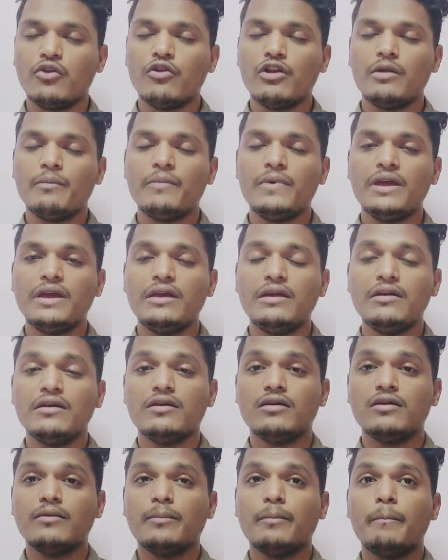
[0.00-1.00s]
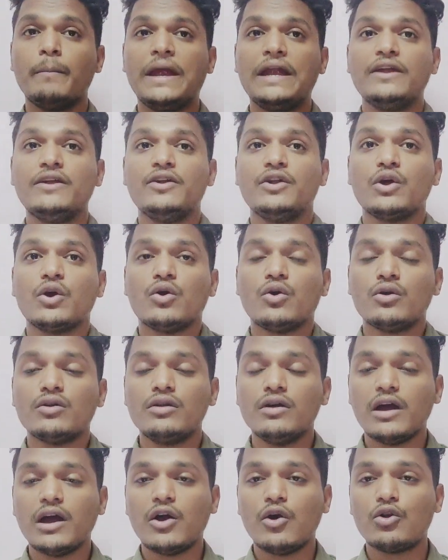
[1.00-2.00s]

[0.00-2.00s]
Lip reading: you will be mentored